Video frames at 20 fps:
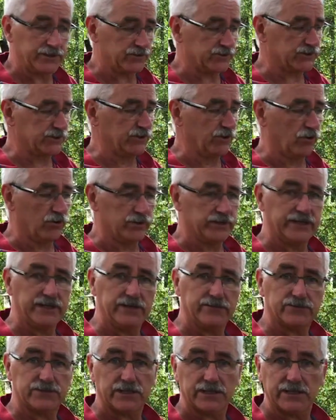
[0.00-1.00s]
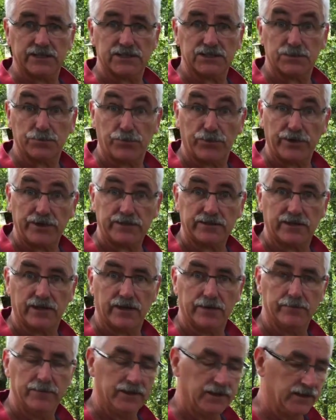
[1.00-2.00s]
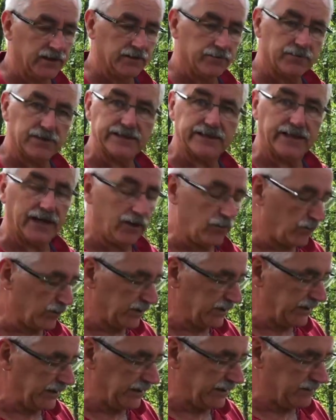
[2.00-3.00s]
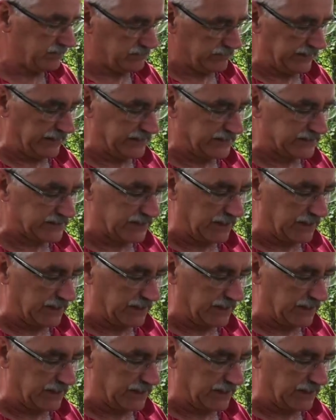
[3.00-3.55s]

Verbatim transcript: there's no leaves and it's springtime, but now we're late, late